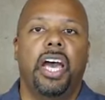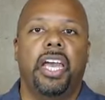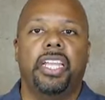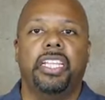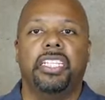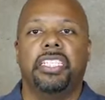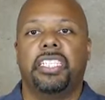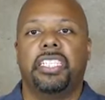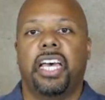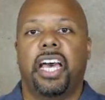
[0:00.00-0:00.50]

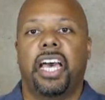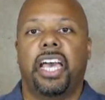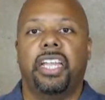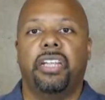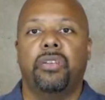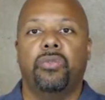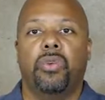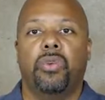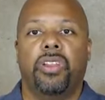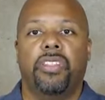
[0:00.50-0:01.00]

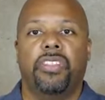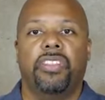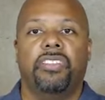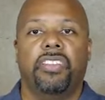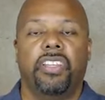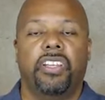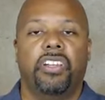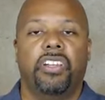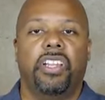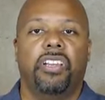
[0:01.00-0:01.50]
inside one of these
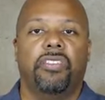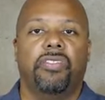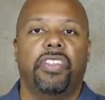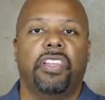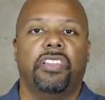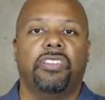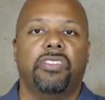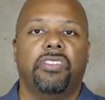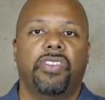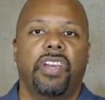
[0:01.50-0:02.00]
Internet of
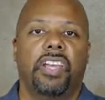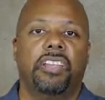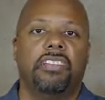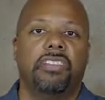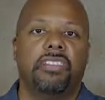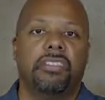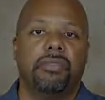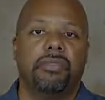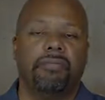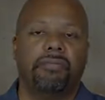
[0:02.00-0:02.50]
Things devices.